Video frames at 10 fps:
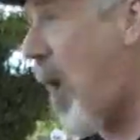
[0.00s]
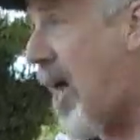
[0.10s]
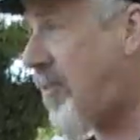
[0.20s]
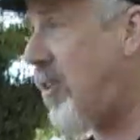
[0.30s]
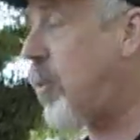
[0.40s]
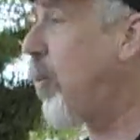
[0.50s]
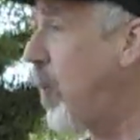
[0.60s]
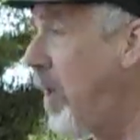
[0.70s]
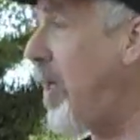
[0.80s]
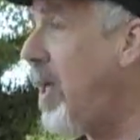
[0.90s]
process with
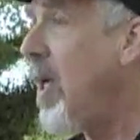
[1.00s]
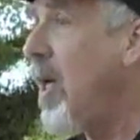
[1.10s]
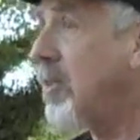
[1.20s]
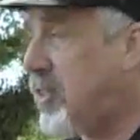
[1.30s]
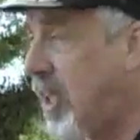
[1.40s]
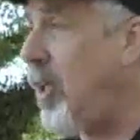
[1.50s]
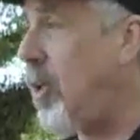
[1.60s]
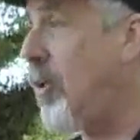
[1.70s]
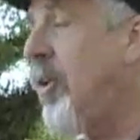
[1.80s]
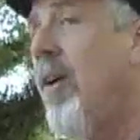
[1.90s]
really
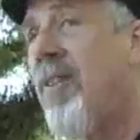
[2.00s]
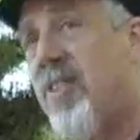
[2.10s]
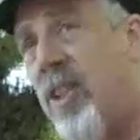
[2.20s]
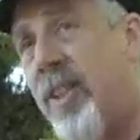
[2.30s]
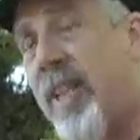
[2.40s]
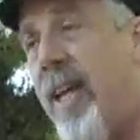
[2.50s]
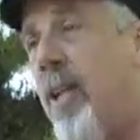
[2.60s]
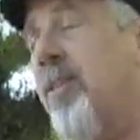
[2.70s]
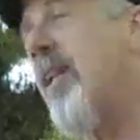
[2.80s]
skilled facilitators.